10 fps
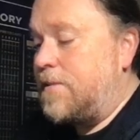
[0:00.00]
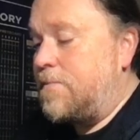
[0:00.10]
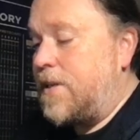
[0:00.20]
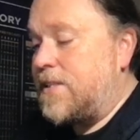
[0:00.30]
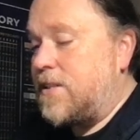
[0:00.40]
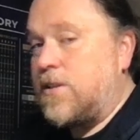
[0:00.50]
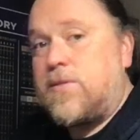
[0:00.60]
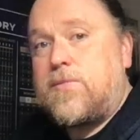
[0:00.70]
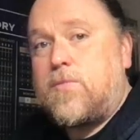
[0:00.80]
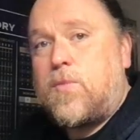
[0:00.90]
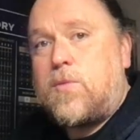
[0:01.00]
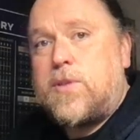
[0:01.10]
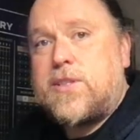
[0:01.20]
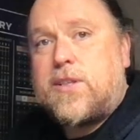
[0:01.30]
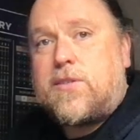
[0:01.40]
based on what we
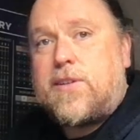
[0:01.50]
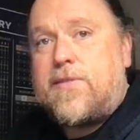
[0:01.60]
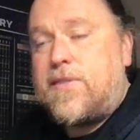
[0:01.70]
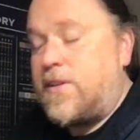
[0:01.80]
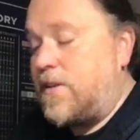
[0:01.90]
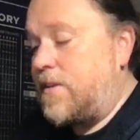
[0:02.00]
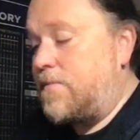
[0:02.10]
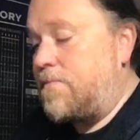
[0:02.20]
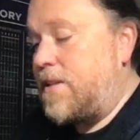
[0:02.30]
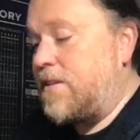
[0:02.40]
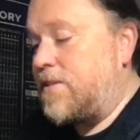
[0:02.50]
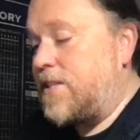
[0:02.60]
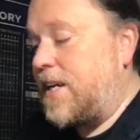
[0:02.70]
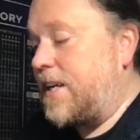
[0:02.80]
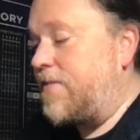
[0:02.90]
saw in the Mythos
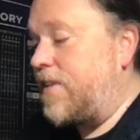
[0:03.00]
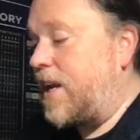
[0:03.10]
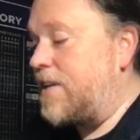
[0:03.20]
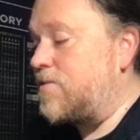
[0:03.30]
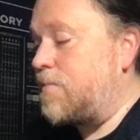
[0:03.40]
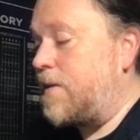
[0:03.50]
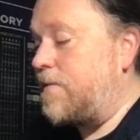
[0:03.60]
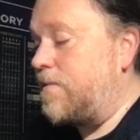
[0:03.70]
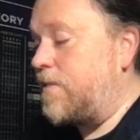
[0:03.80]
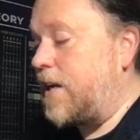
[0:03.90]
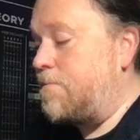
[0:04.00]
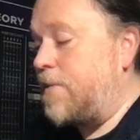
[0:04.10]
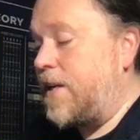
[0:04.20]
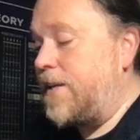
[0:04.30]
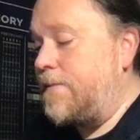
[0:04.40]
deck in the last
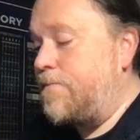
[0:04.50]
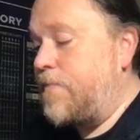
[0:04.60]
campaign.